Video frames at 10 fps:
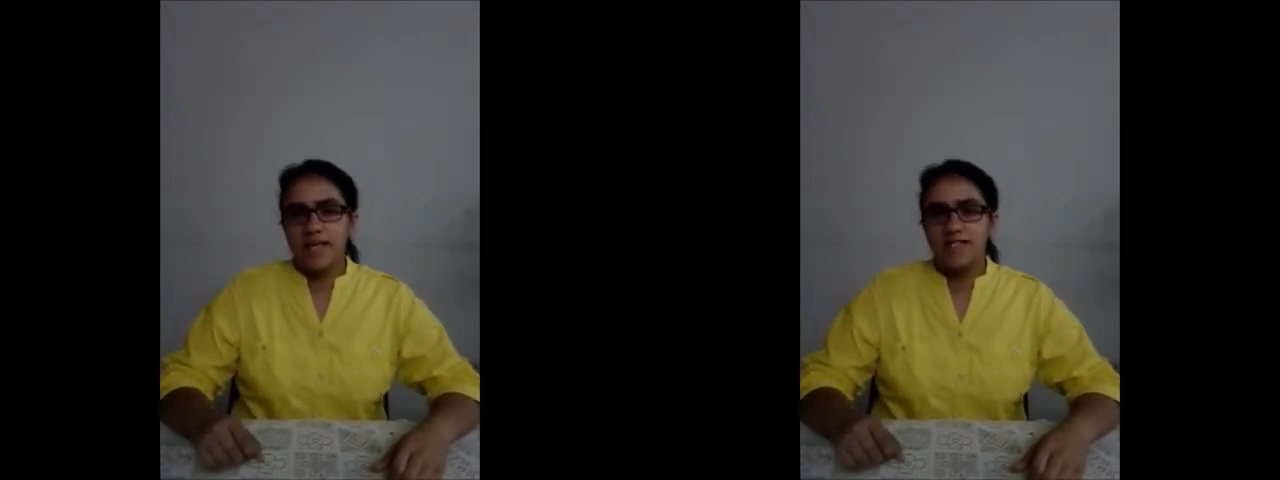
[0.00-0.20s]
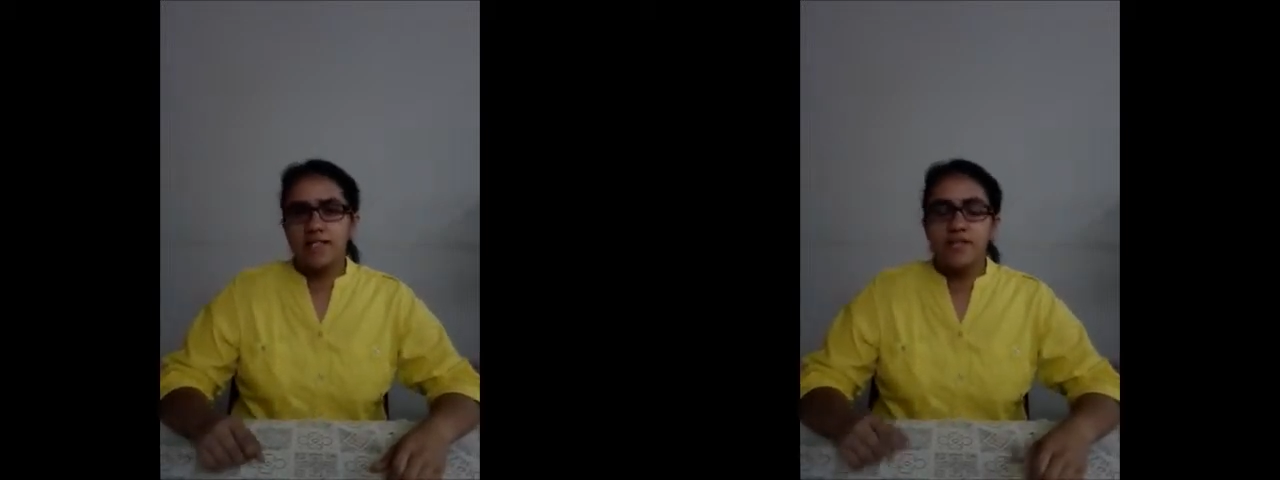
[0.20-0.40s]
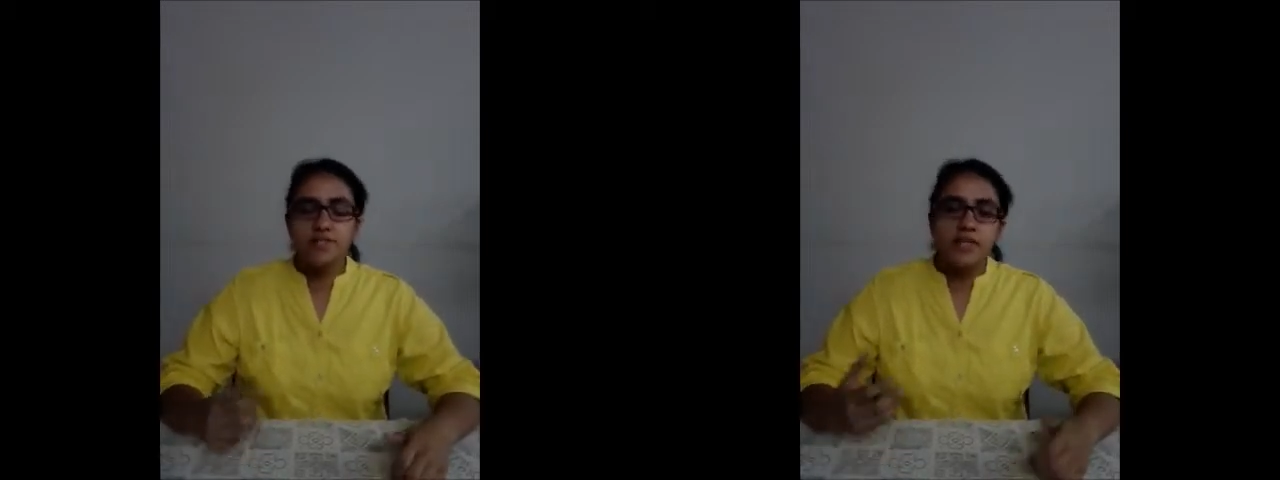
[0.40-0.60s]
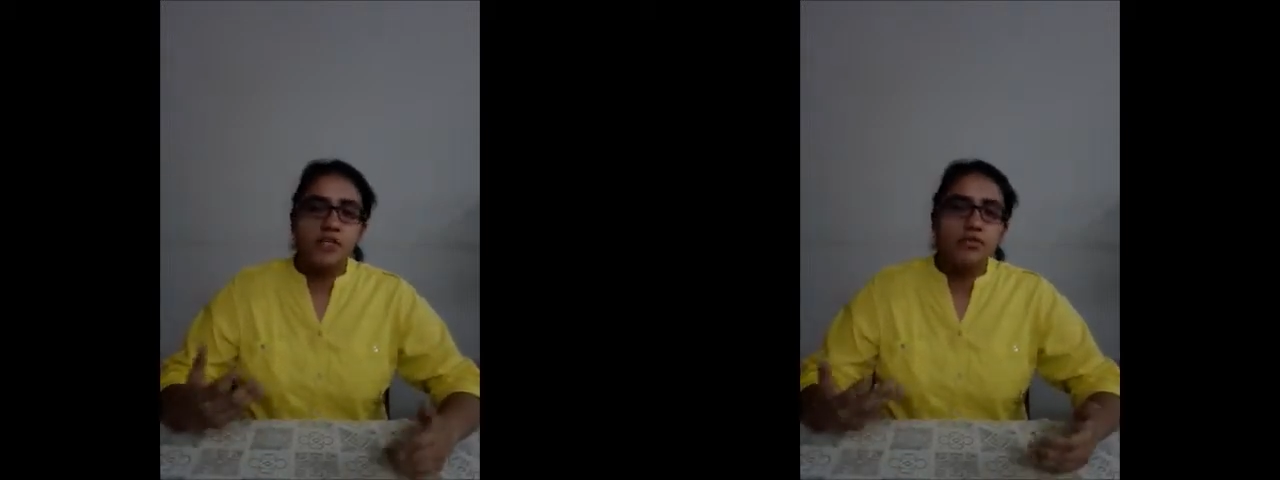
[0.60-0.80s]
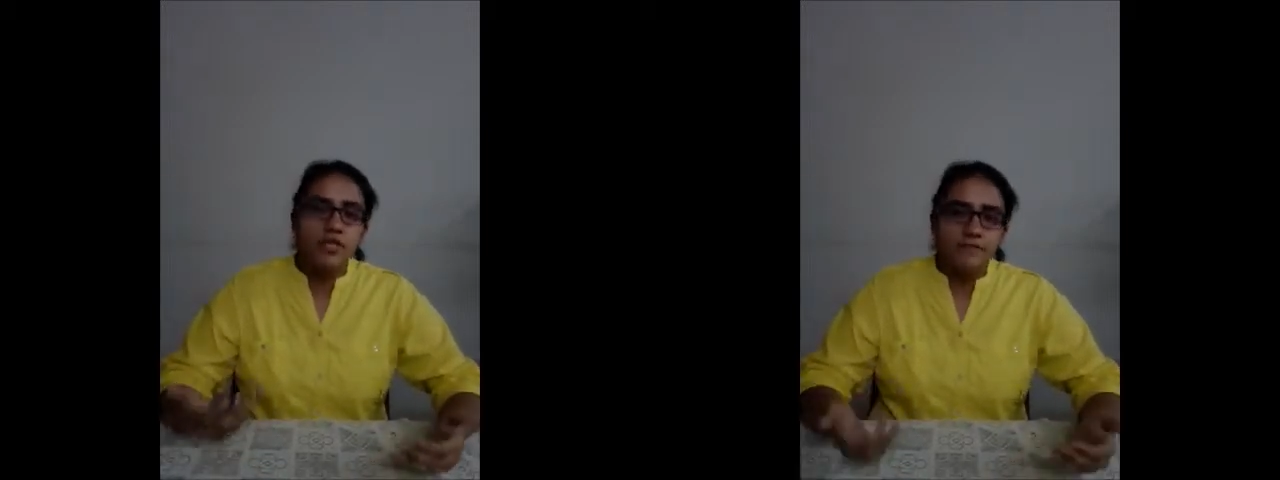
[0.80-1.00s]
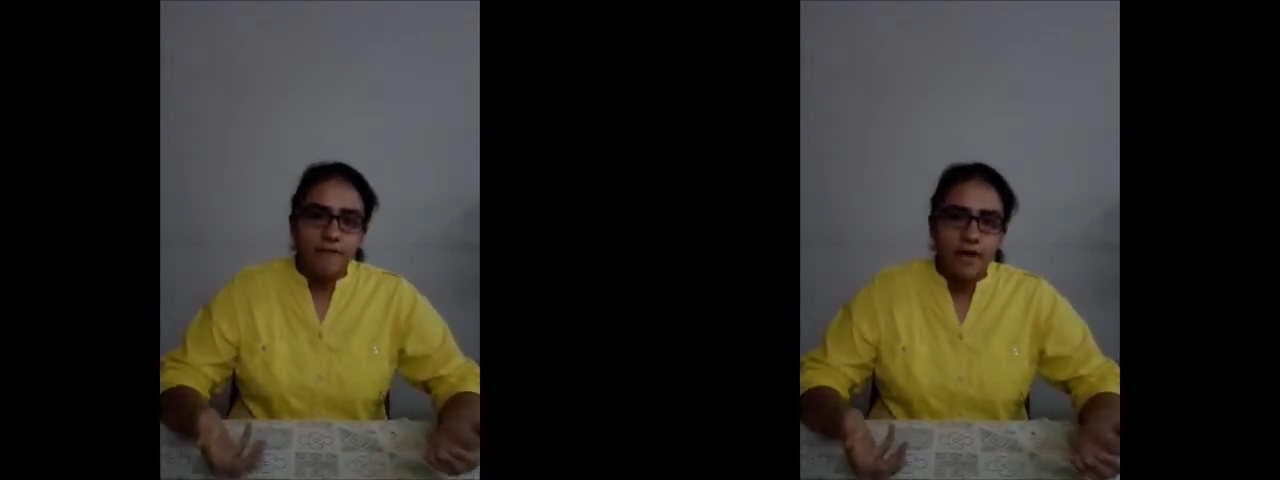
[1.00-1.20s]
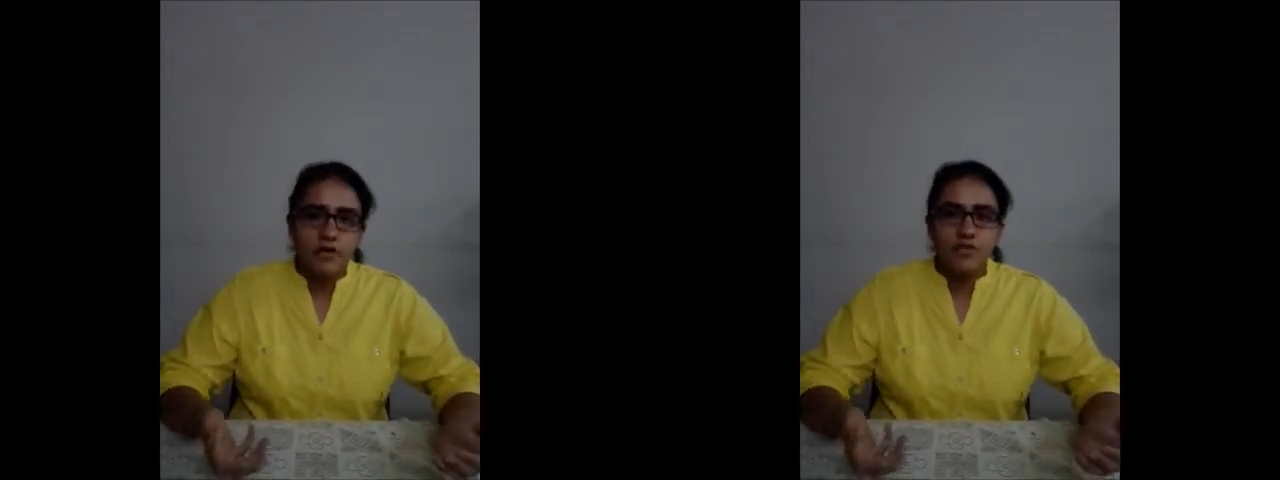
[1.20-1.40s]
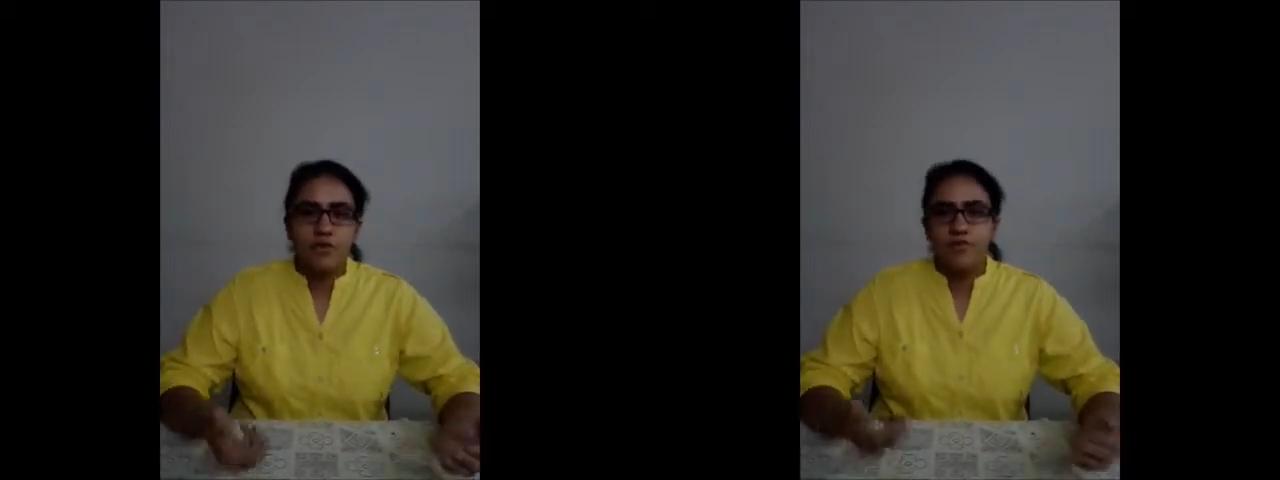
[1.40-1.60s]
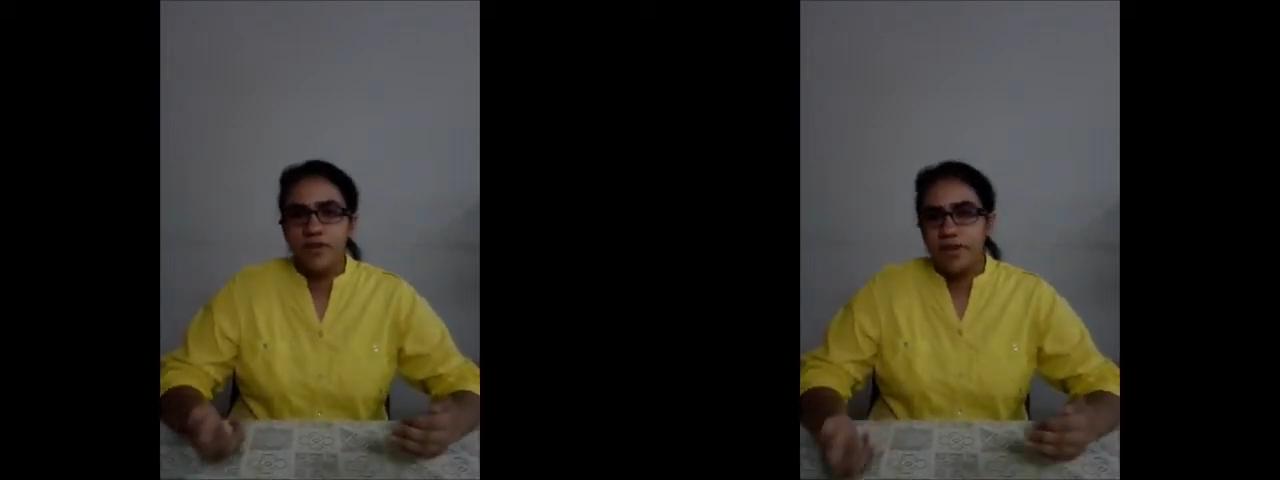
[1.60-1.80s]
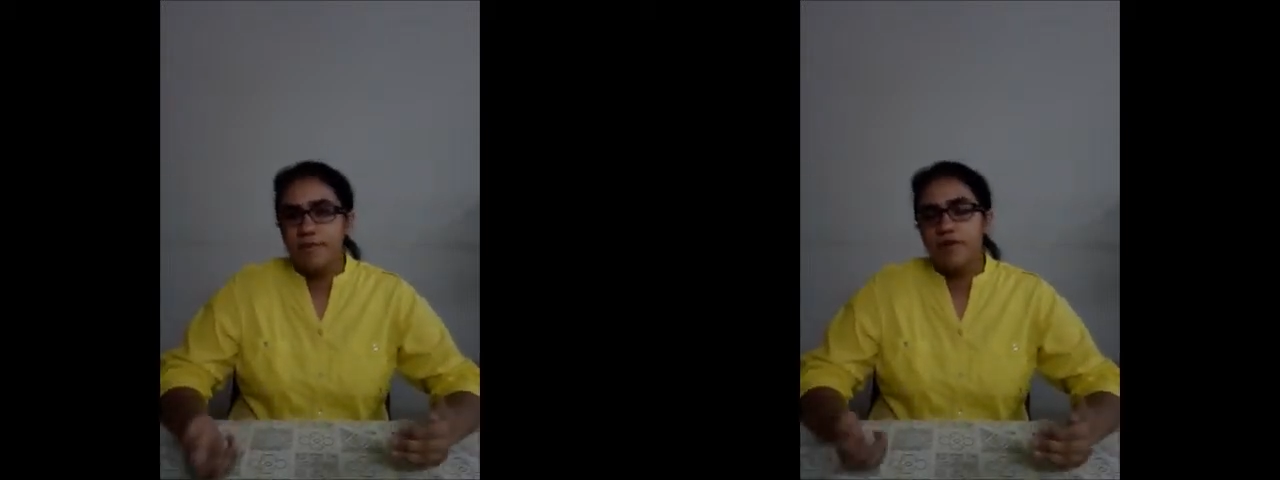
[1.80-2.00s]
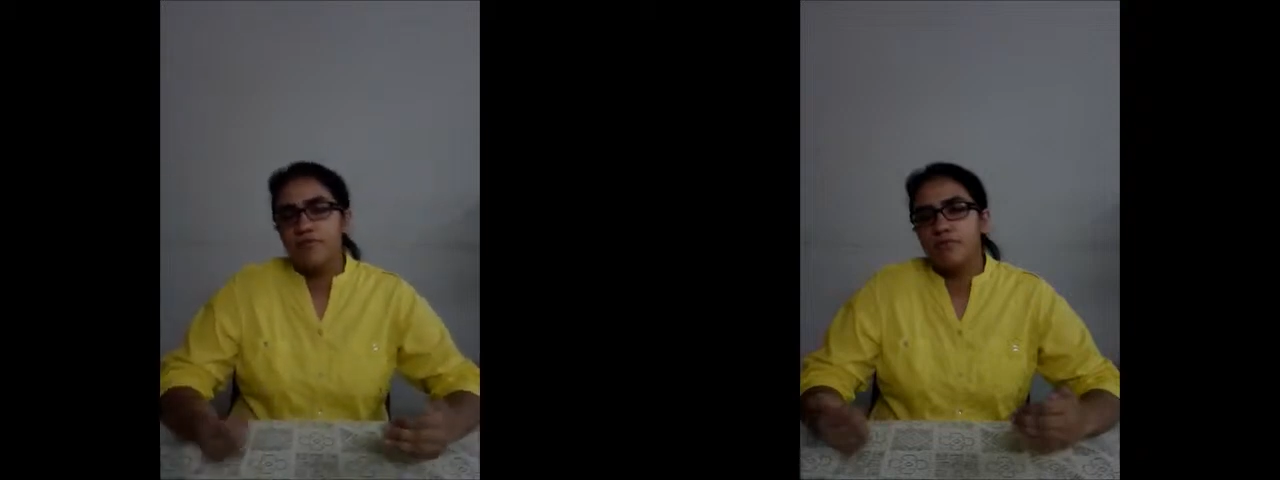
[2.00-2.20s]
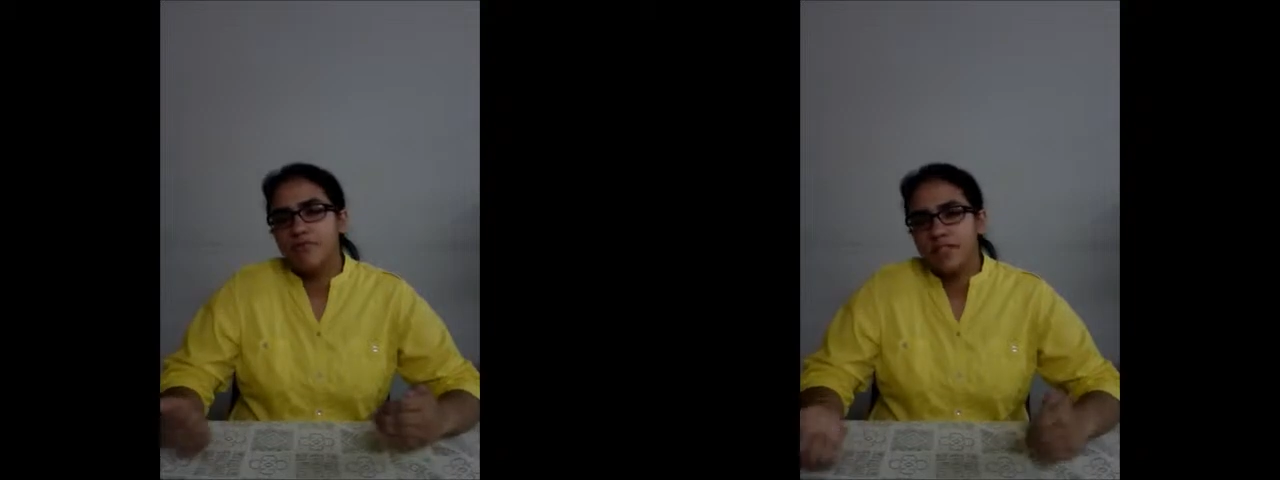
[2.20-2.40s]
as there is a huge influx of labour from